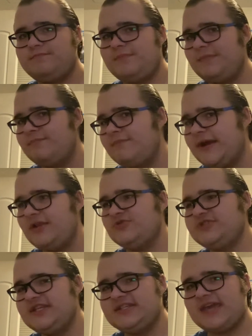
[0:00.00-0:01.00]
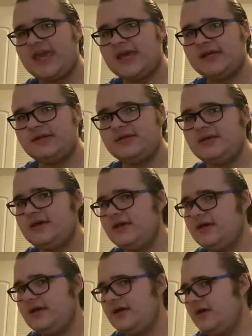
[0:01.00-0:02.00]
metal tin can.
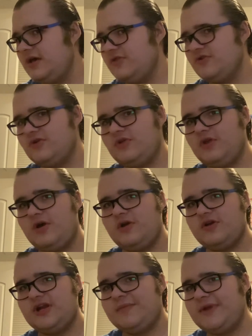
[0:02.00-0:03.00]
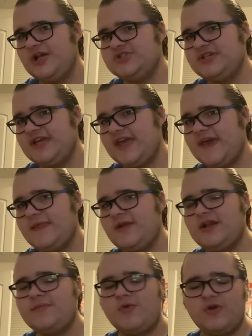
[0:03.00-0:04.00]
They're no longer in a metal tin can there
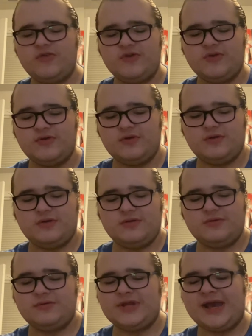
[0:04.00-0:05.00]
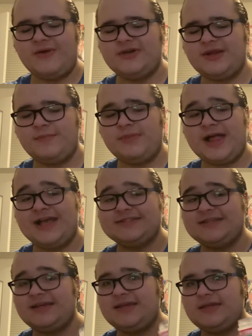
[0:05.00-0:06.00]
anymore. They're now in a
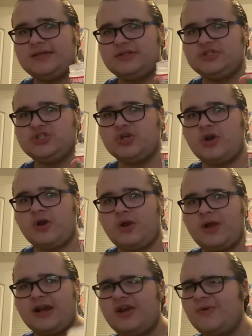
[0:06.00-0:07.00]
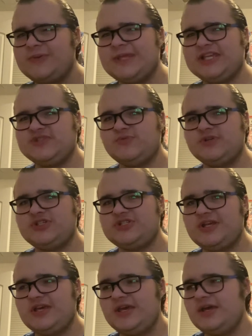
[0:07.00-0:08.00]
plastic jar. I when they
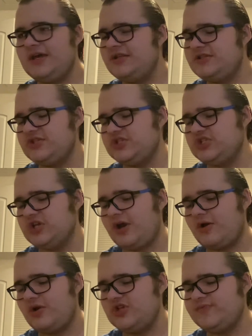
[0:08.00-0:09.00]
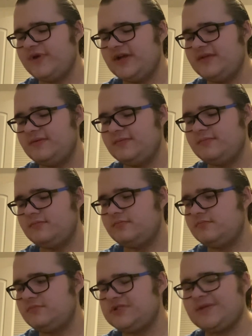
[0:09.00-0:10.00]
switched to the jars, but
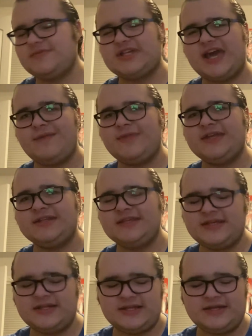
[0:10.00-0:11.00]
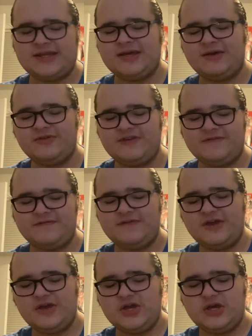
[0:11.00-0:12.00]
sometime they did, and now they've
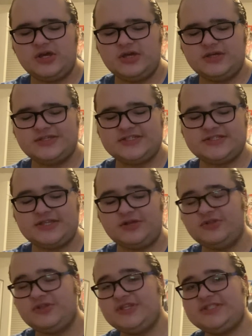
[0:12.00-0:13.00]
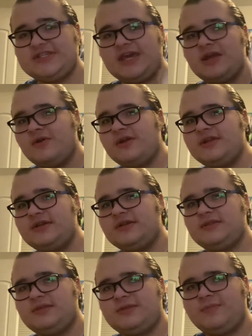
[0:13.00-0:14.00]
still to this day are in
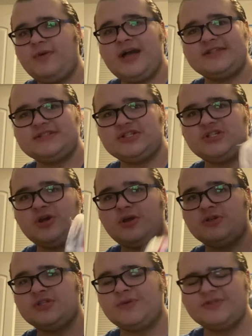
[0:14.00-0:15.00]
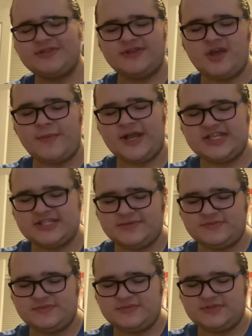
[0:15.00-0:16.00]
the plastic jars. I wish they'd go back to the
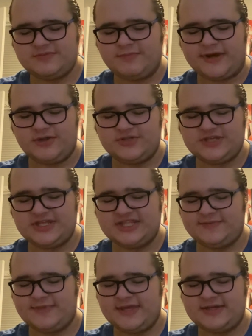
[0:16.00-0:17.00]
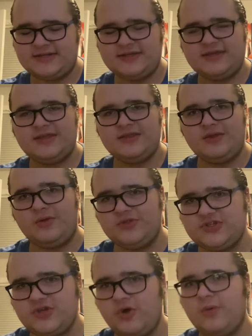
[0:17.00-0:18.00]
metal tins, man. The old
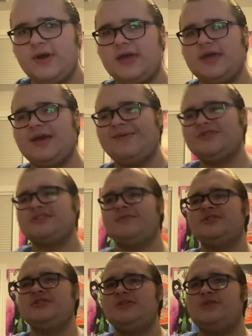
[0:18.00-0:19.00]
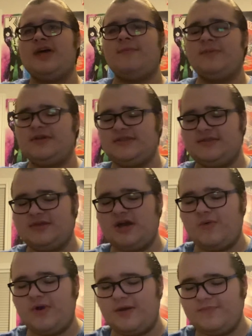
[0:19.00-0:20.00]
school way. I wish they would just do that, but oh
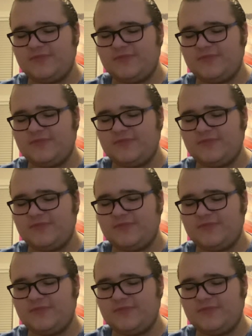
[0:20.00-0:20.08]
well.